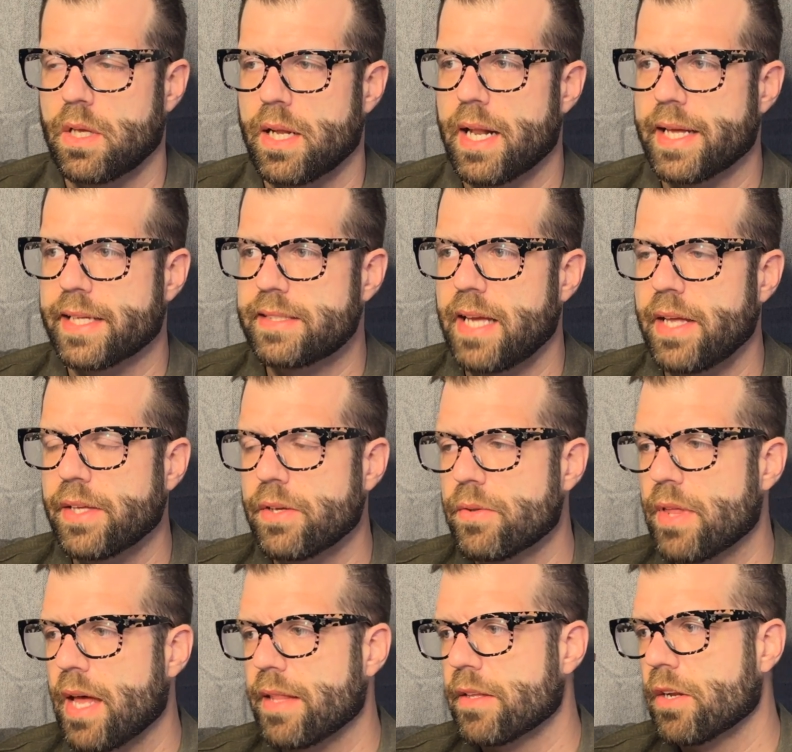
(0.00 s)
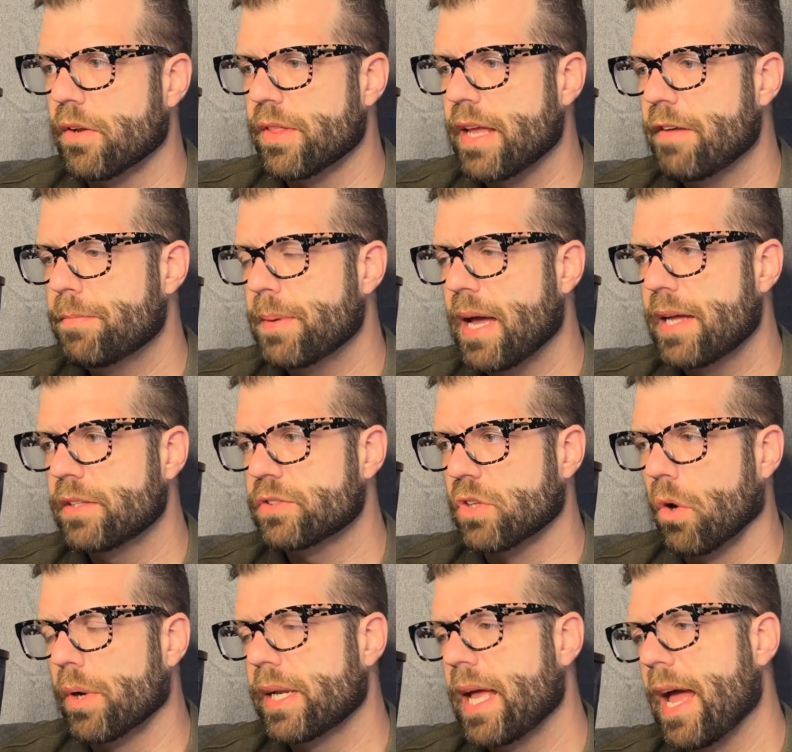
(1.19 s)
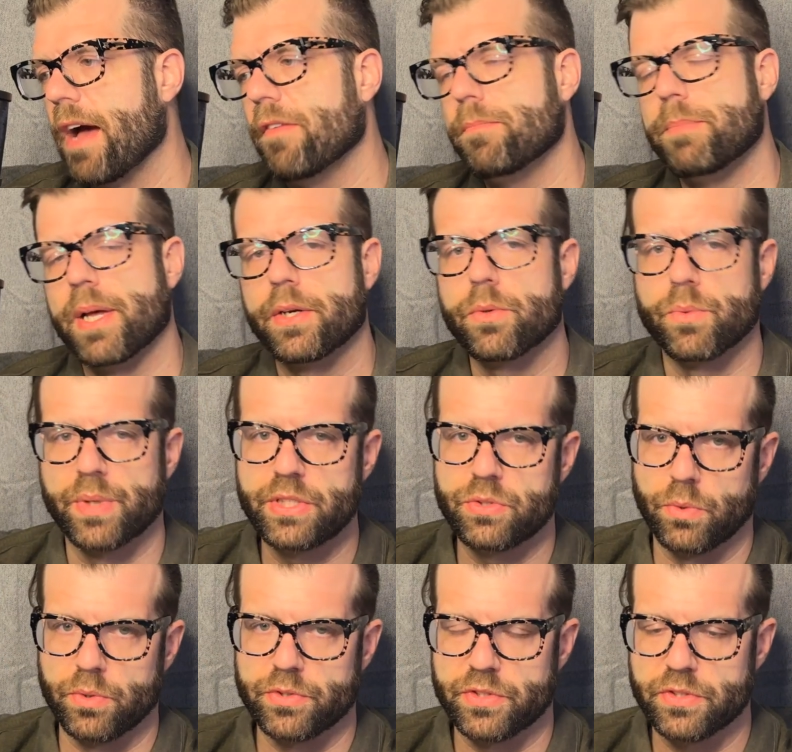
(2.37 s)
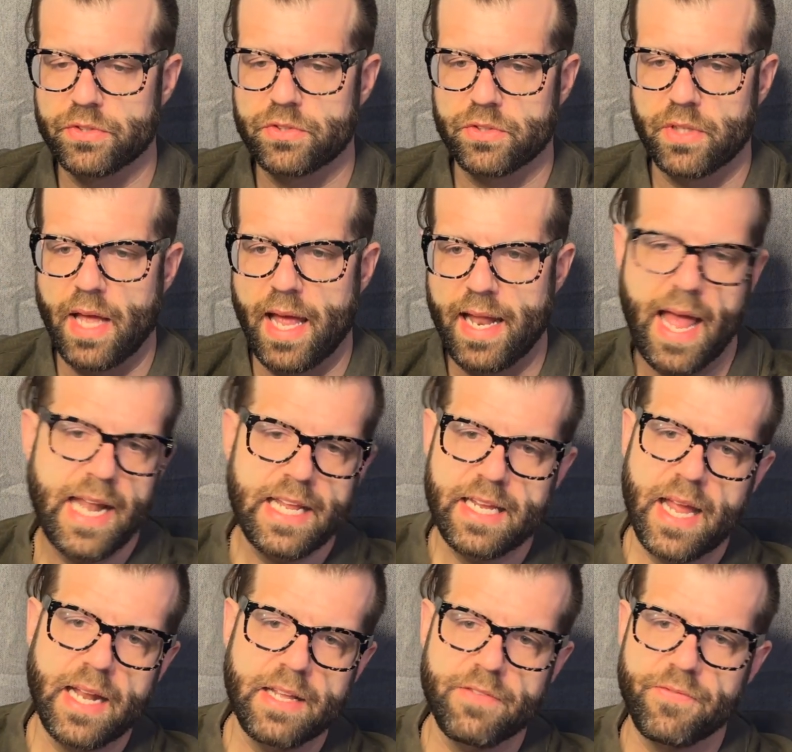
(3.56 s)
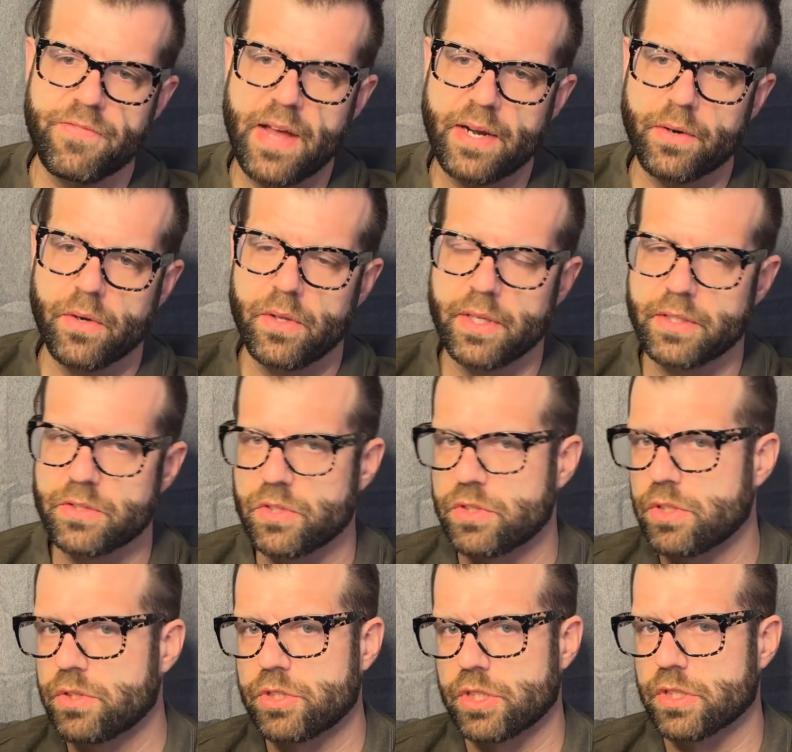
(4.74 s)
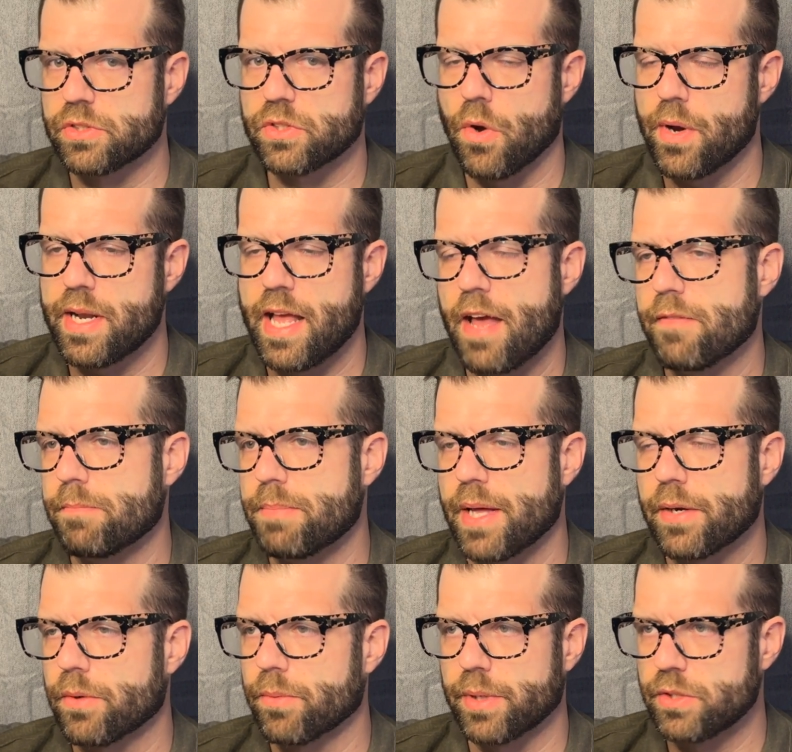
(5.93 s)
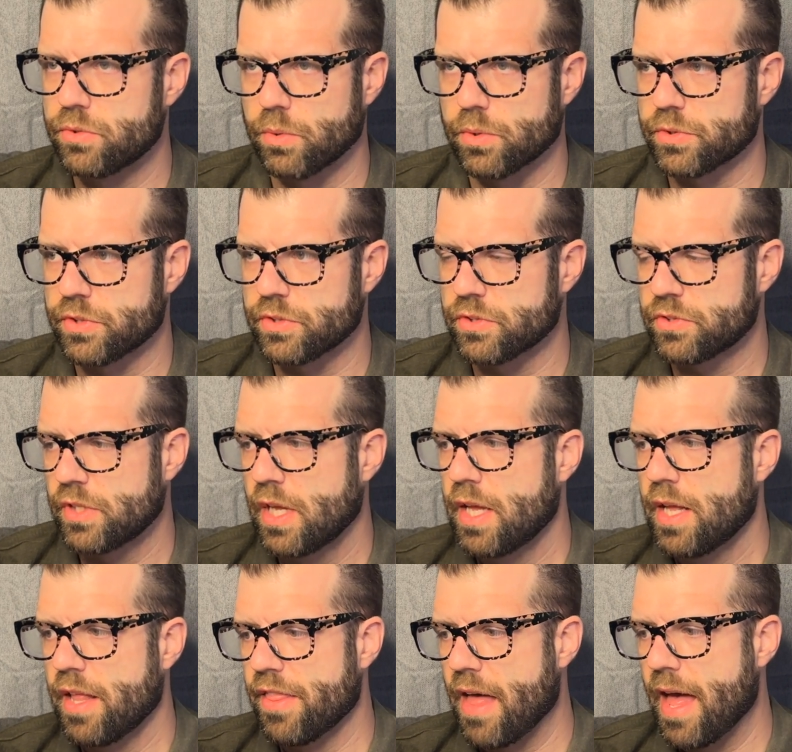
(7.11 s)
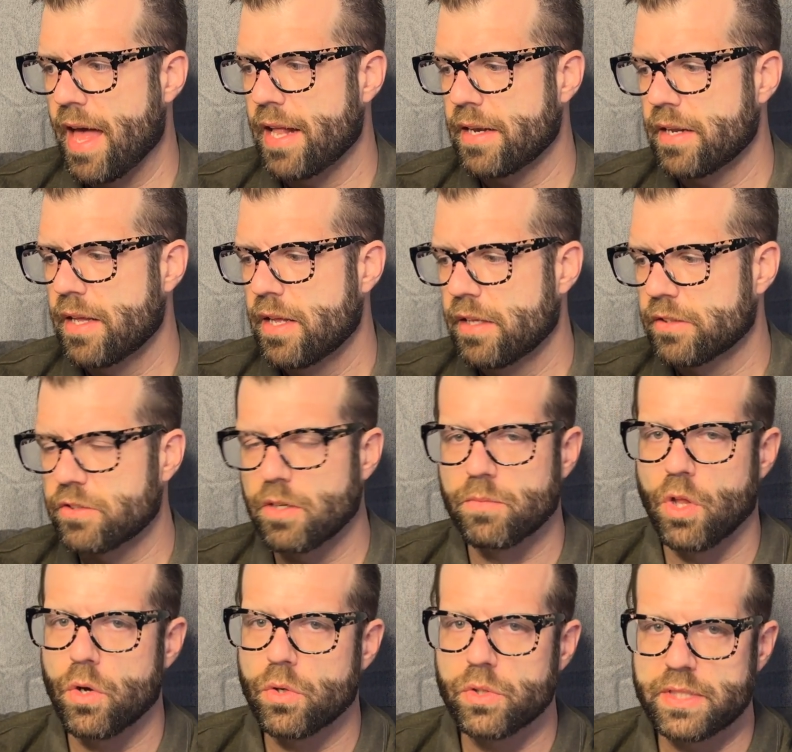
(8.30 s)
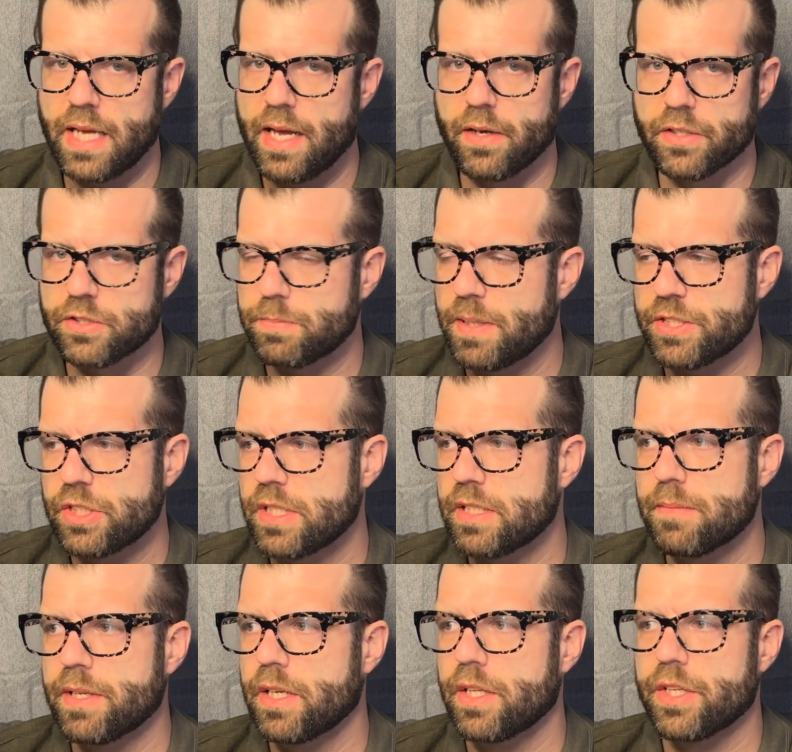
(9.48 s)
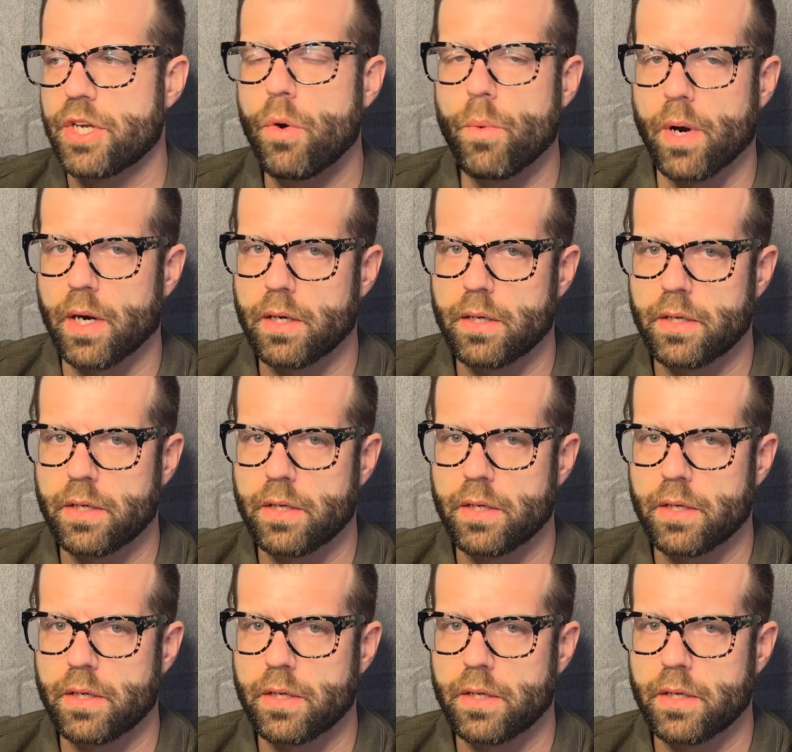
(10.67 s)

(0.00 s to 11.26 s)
And I can tell you that, the FBI is going to have better resources. Any federal institution is going to have better resources than some local town, especially in the middle of nowhere.